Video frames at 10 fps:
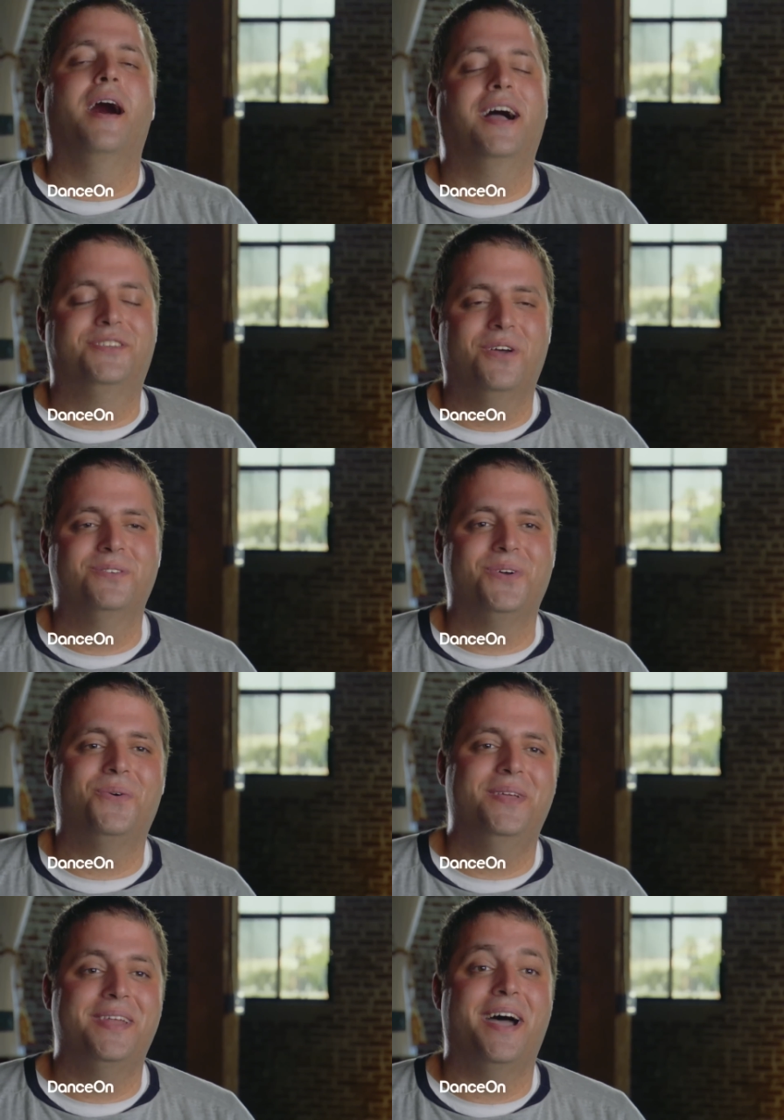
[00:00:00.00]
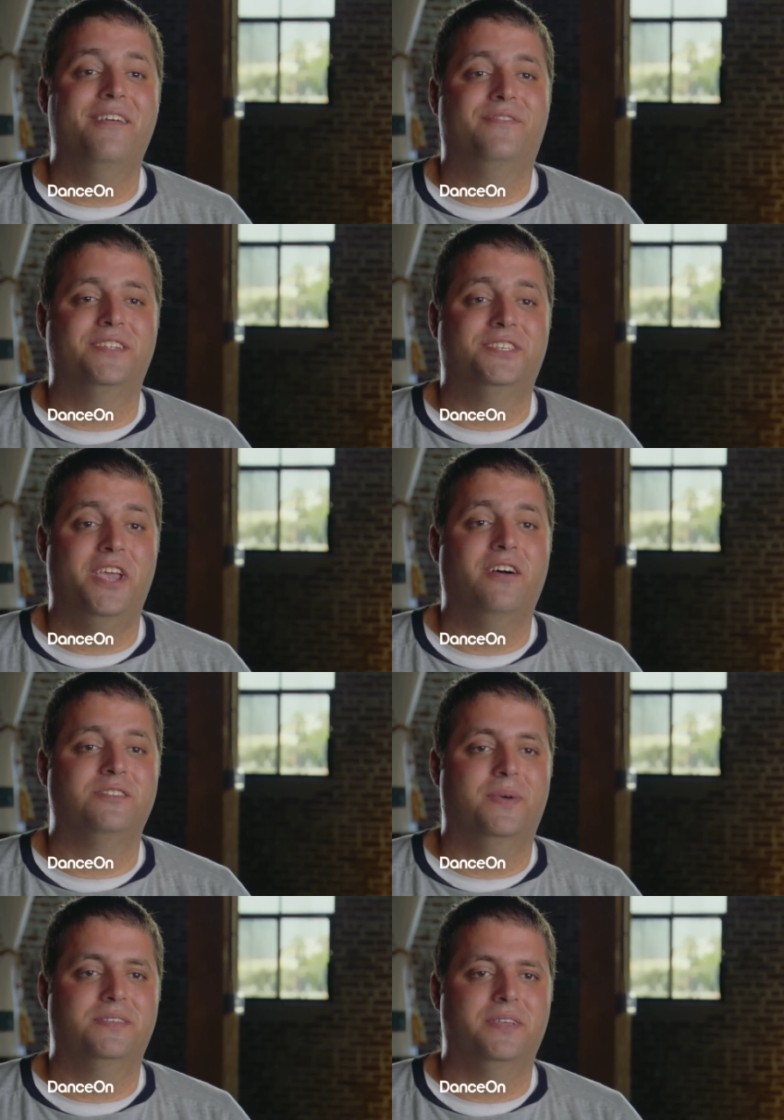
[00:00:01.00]
I chose the only knife to
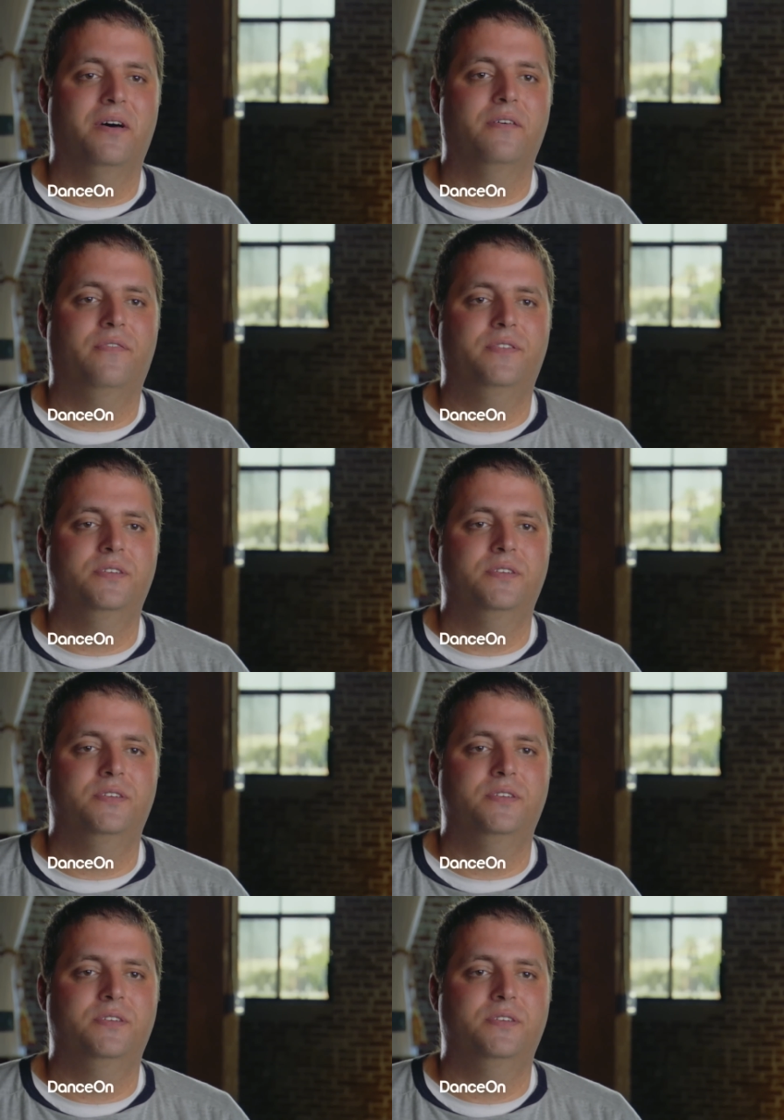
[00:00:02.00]
challenge myself